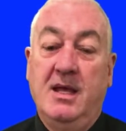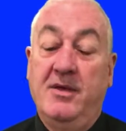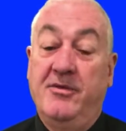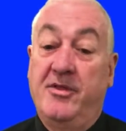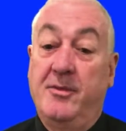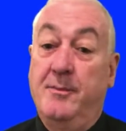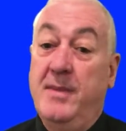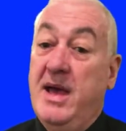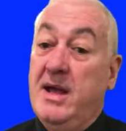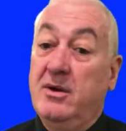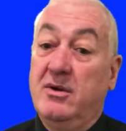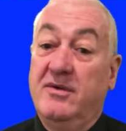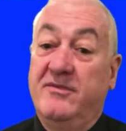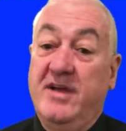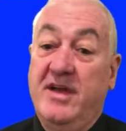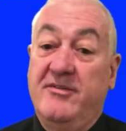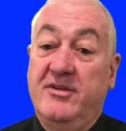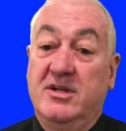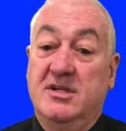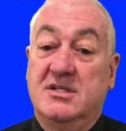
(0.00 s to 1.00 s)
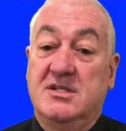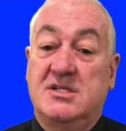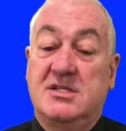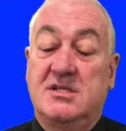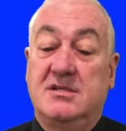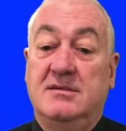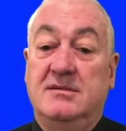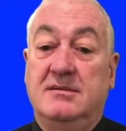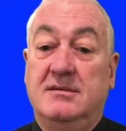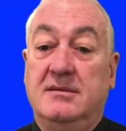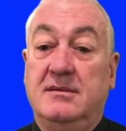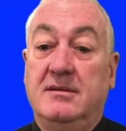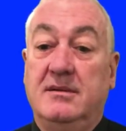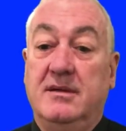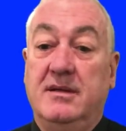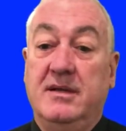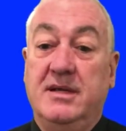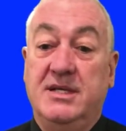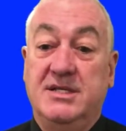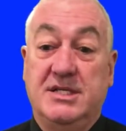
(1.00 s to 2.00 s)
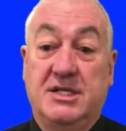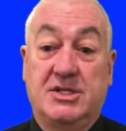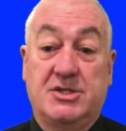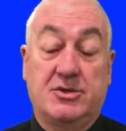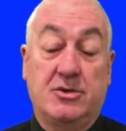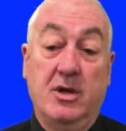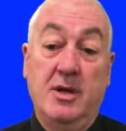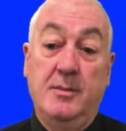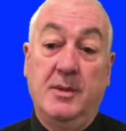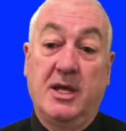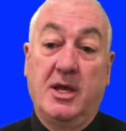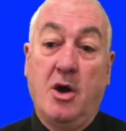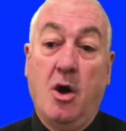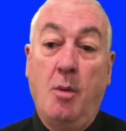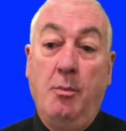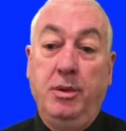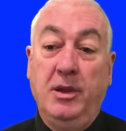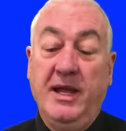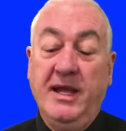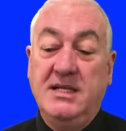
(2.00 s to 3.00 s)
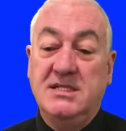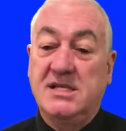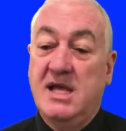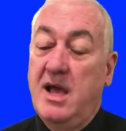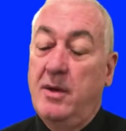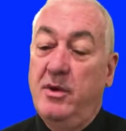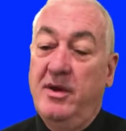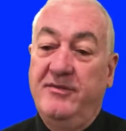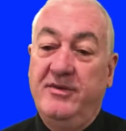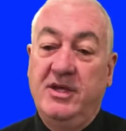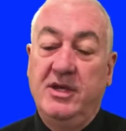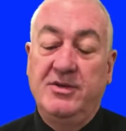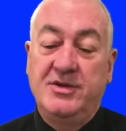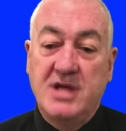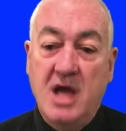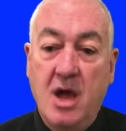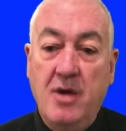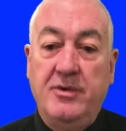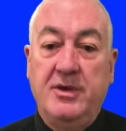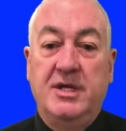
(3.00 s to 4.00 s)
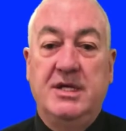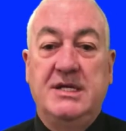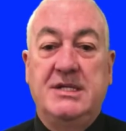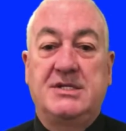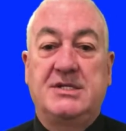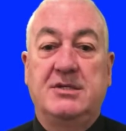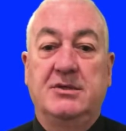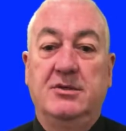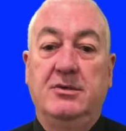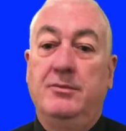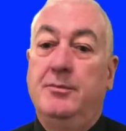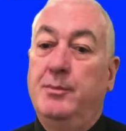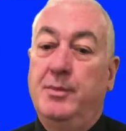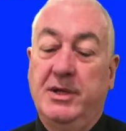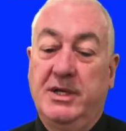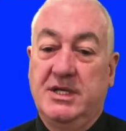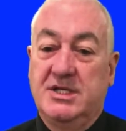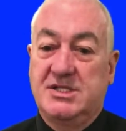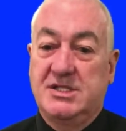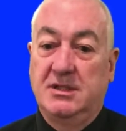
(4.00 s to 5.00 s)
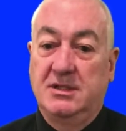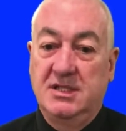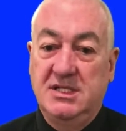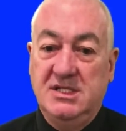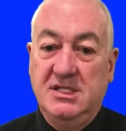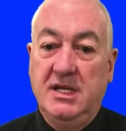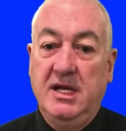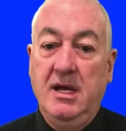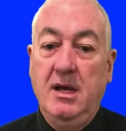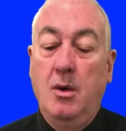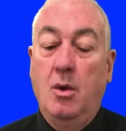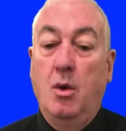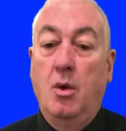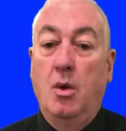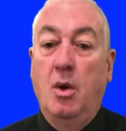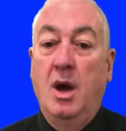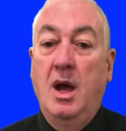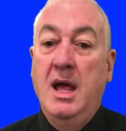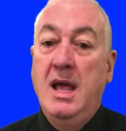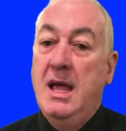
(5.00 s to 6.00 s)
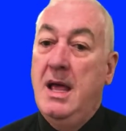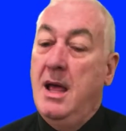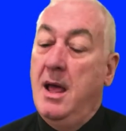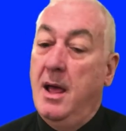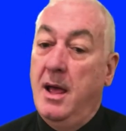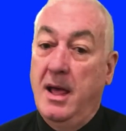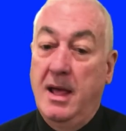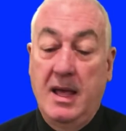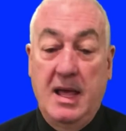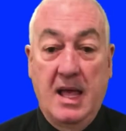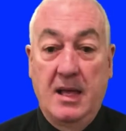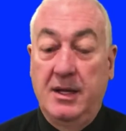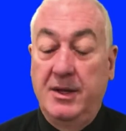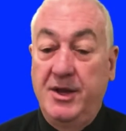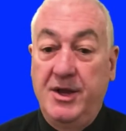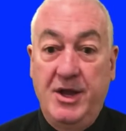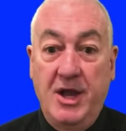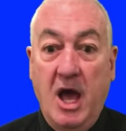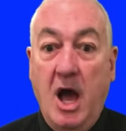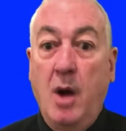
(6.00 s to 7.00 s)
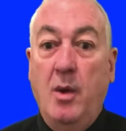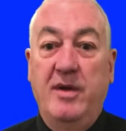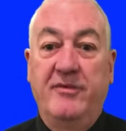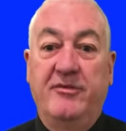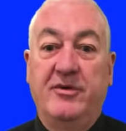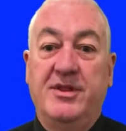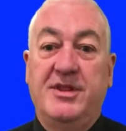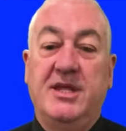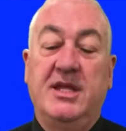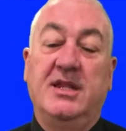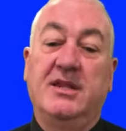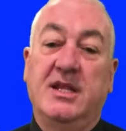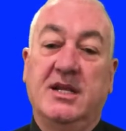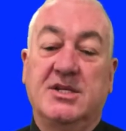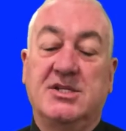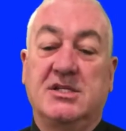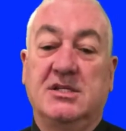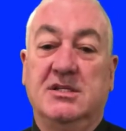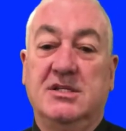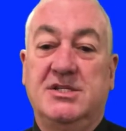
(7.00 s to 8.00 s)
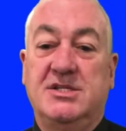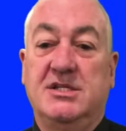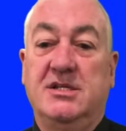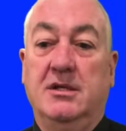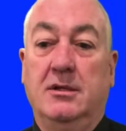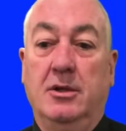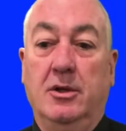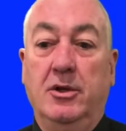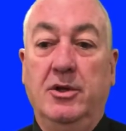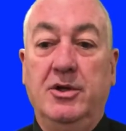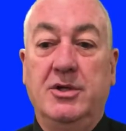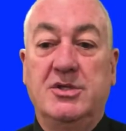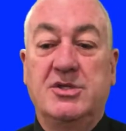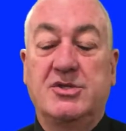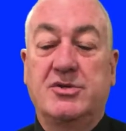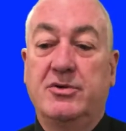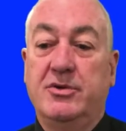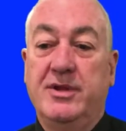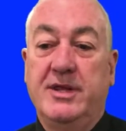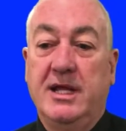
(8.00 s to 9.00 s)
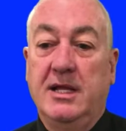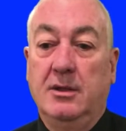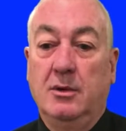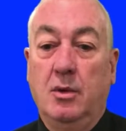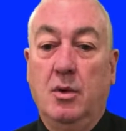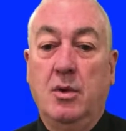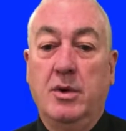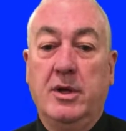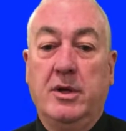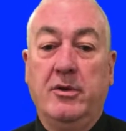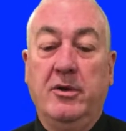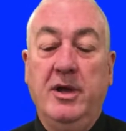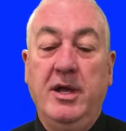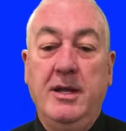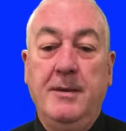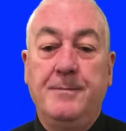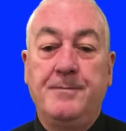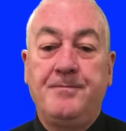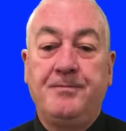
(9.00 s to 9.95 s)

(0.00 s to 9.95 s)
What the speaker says: The matter of evidence is extremely complex. However, you don't need to be a solicitor or know everything that a solicitor learns through their law degree.